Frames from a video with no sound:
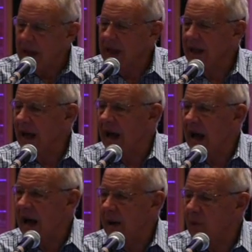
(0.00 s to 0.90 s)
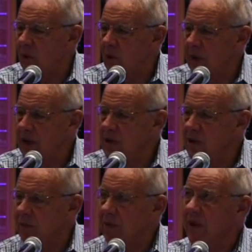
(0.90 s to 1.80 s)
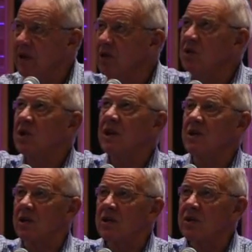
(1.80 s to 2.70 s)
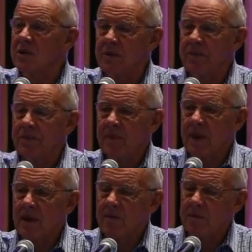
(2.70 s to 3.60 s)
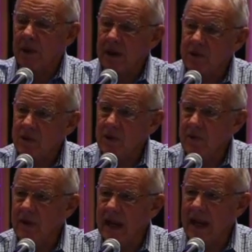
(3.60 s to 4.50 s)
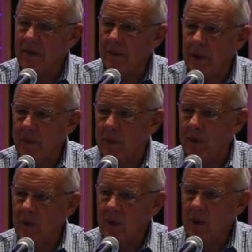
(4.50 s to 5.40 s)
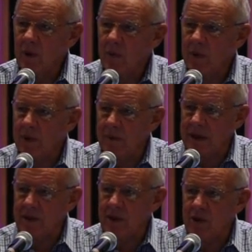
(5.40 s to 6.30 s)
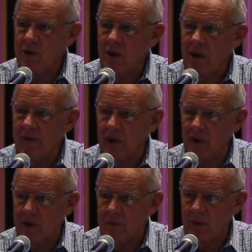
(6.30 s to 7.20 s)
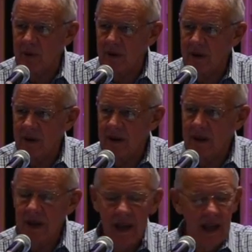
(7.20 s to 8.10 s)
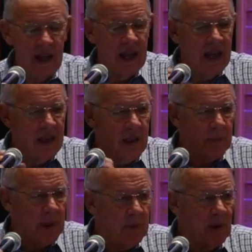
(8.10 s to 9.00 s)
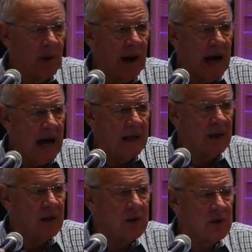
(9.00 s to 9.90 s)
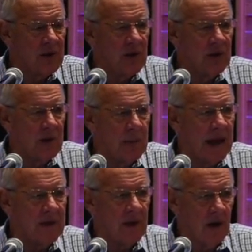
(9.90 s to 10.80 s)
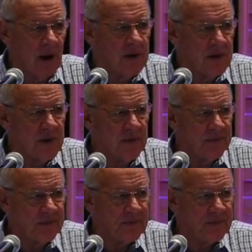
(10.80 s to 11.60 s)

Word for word: make it our aim always to please Jesus by serving other people with the message of the gospel. The people who are unconcerned about the lost